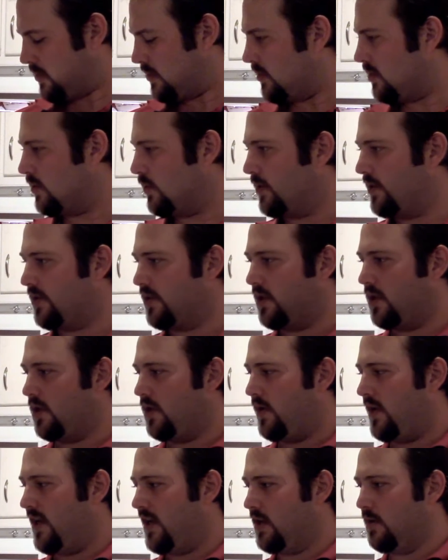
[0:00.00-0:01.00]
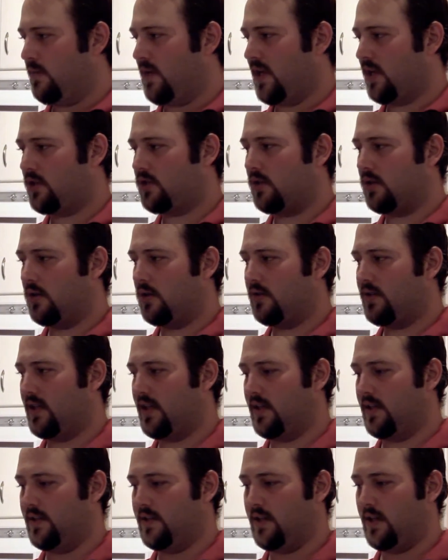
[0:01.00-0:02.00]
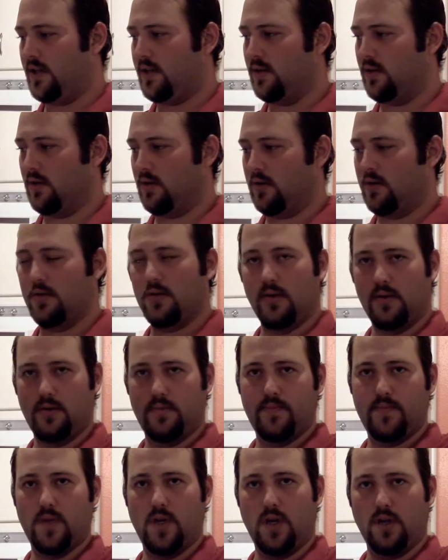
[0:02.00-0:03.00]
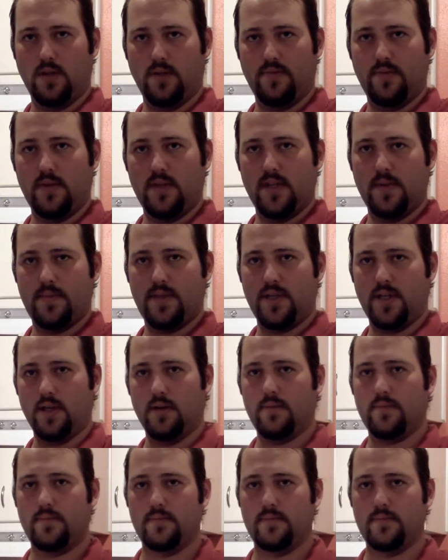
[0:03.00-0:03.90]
So we're just going to go ahead and make sure that it is under all of the lips here.